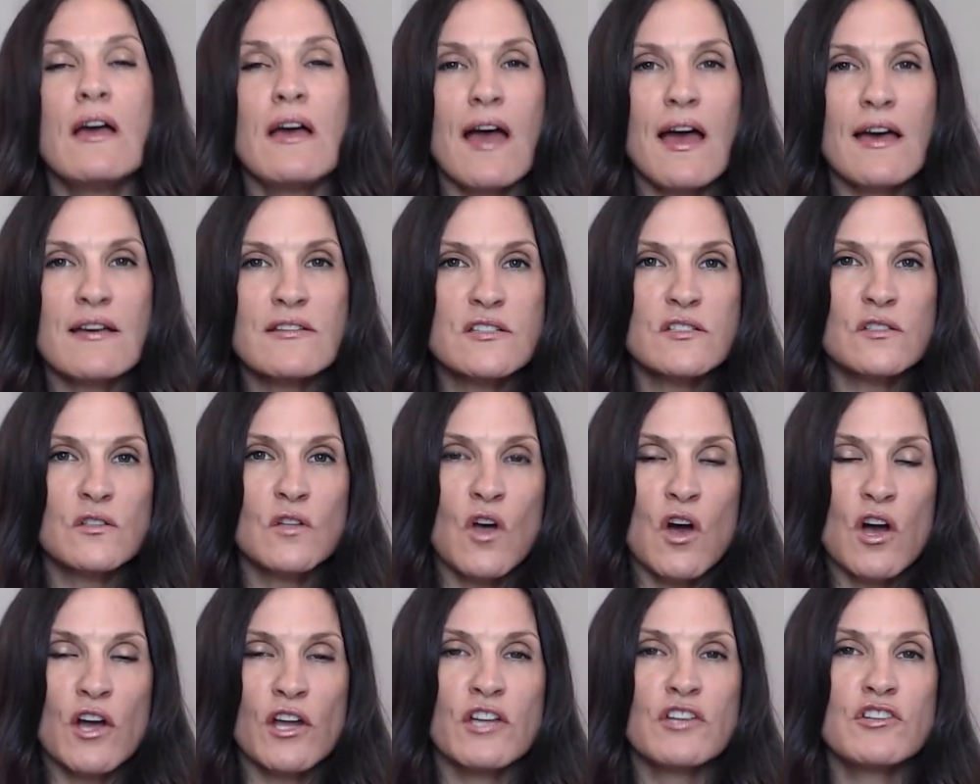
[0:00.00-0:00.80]
as
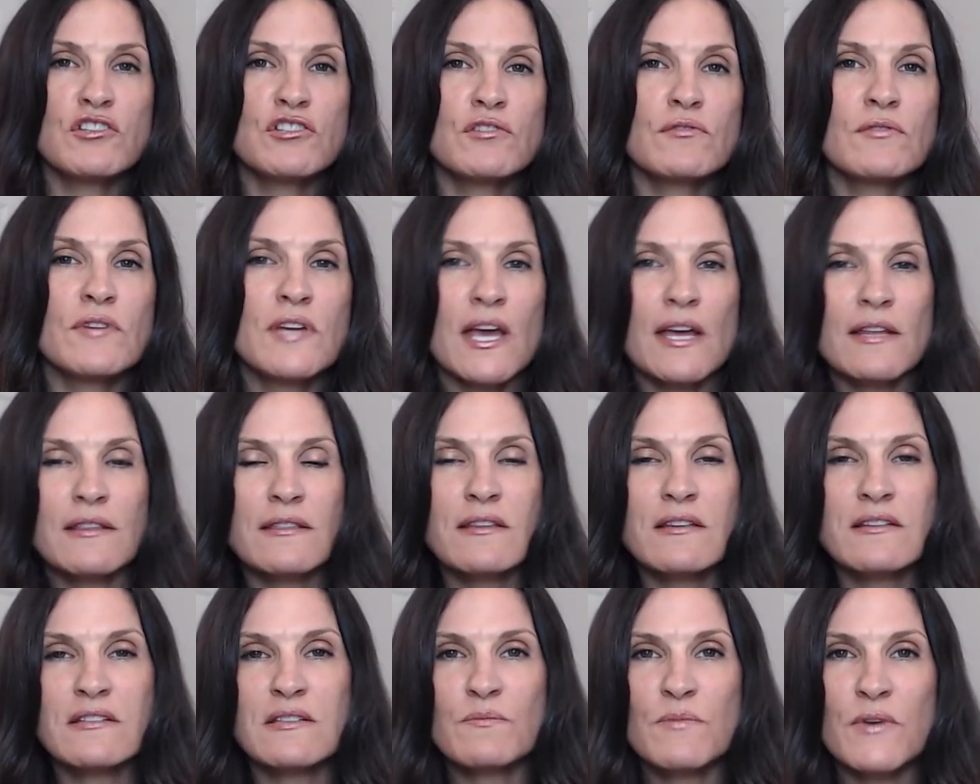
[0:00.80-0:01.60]
long as you get
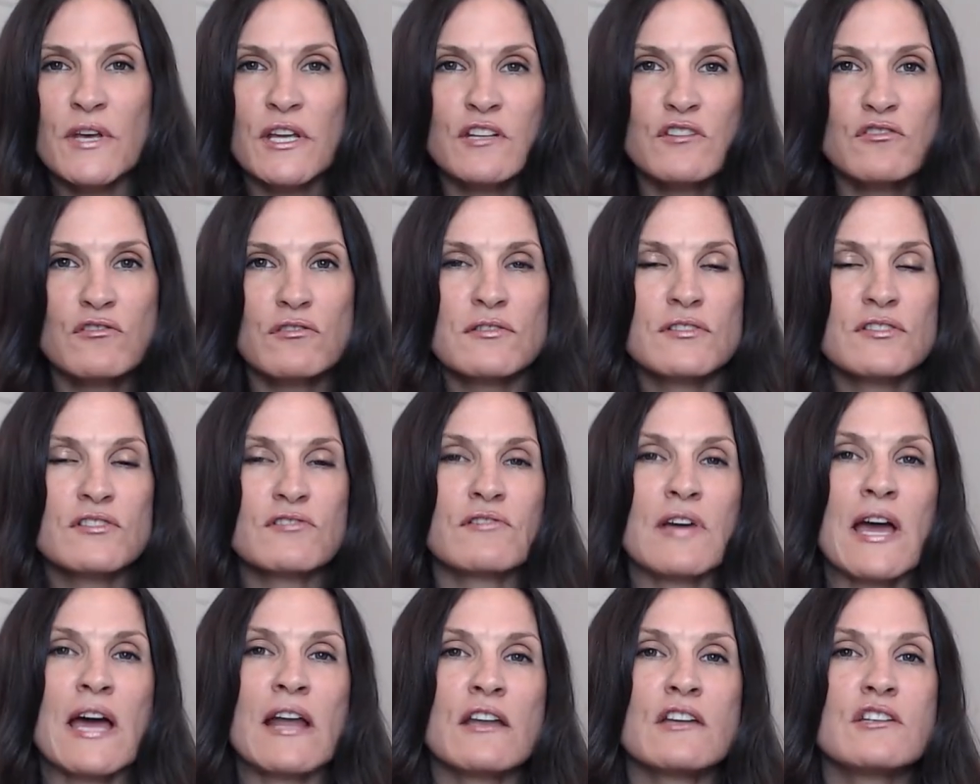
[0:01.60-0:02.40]
this Pinterest
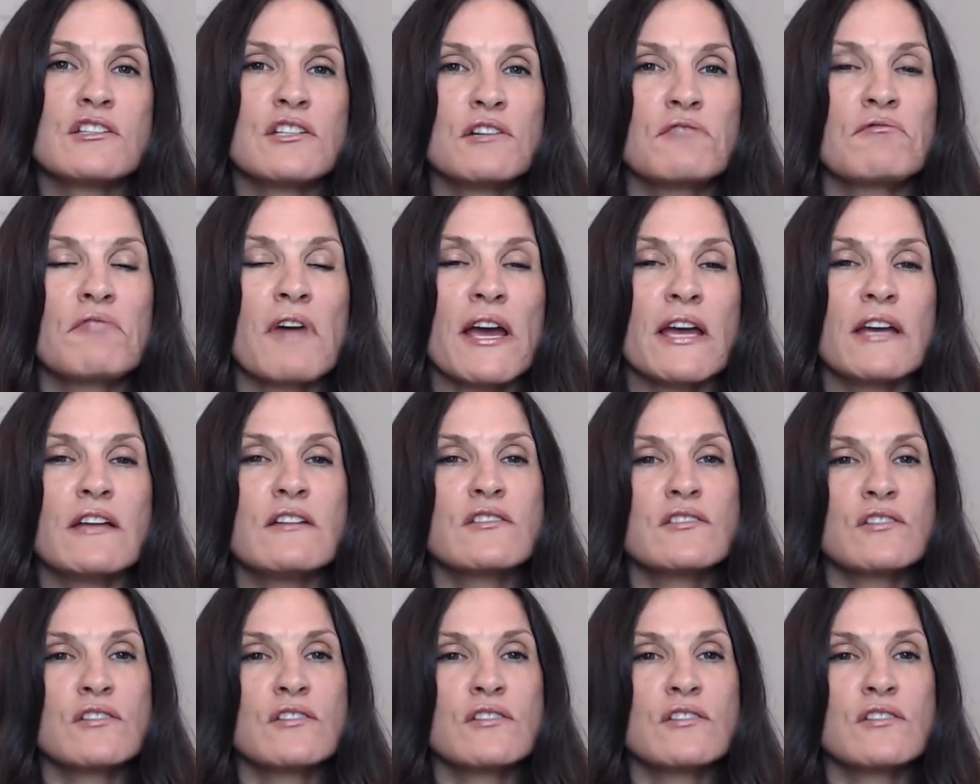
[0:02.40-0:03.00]
strategy right.